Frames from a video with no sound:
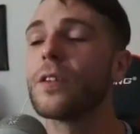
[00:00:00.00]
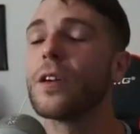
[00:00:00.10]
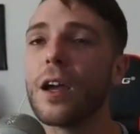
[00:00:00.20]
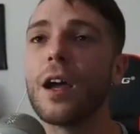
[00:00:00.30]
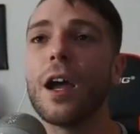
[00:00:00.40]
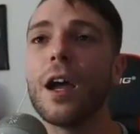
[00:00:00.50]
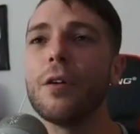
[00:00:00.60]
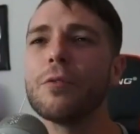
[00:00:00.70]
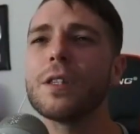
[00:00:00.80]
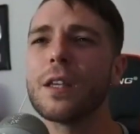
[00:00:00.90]
It
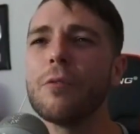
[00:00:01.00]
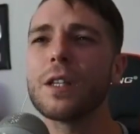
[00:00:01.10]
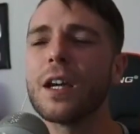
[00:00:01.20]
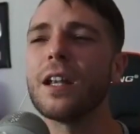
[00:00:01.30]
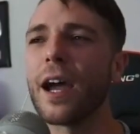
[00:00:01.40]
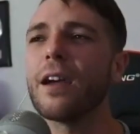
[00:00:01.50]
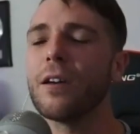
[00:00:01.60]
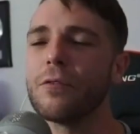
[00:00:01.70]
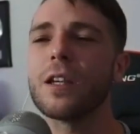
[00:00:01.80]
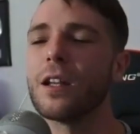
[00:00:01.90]
was a good night. It was
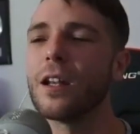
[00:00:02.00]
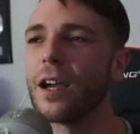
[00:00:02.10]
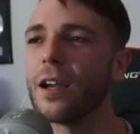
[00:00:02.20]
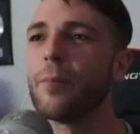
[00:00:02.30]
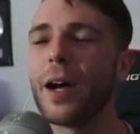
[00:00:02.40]
a good night. But